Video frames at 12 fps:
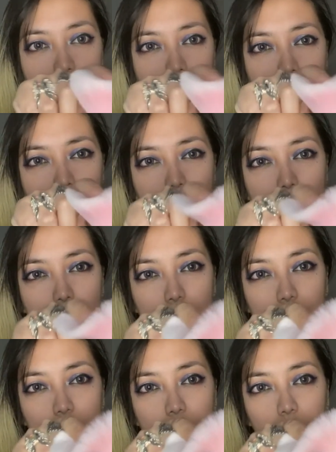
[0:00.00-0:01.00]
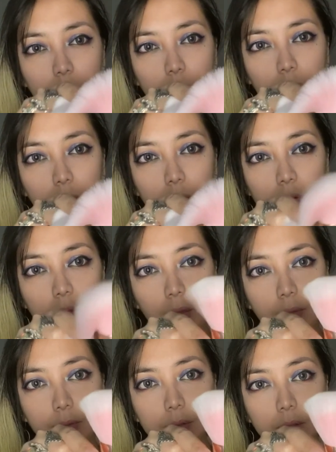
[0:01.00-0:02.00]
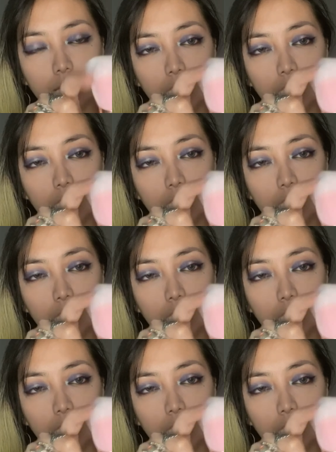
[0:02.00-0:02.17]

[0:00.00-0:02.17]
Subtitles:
That's so soft.